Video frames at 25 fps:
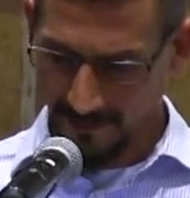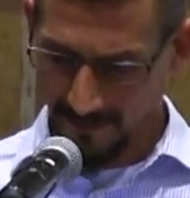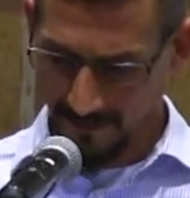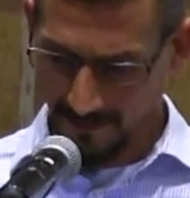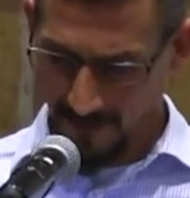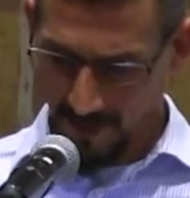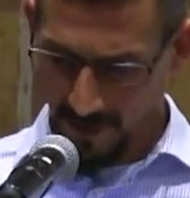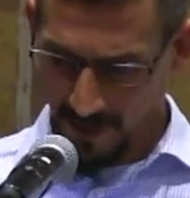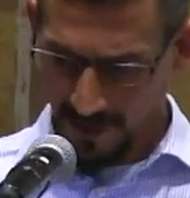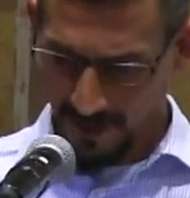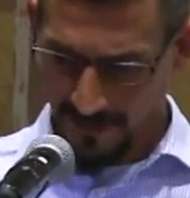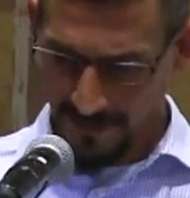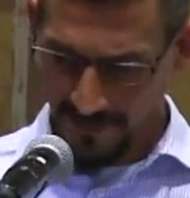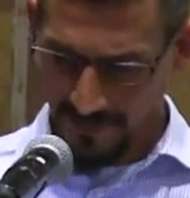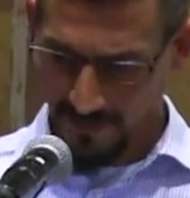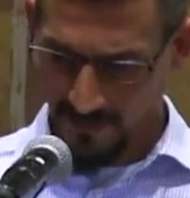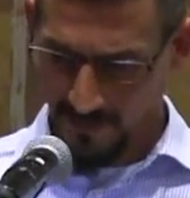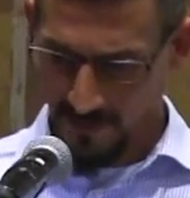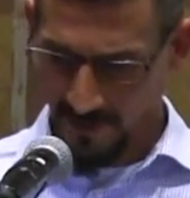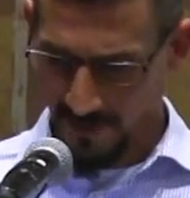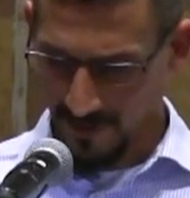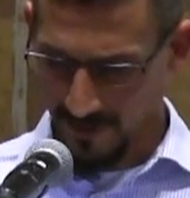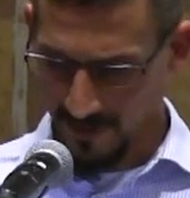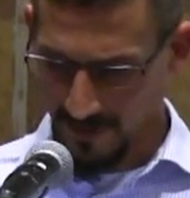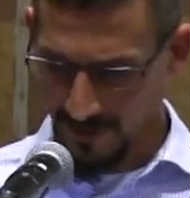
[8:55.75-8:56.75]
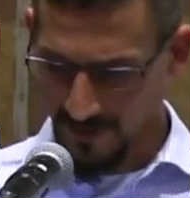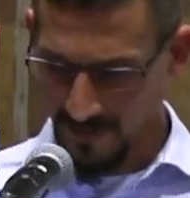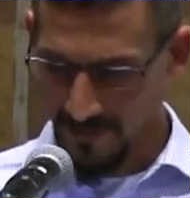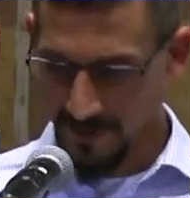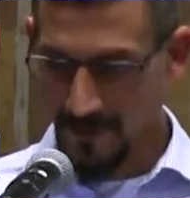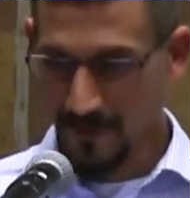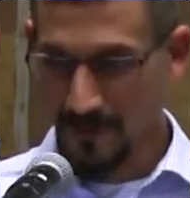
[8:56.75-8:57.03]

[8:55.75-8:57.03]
laws, where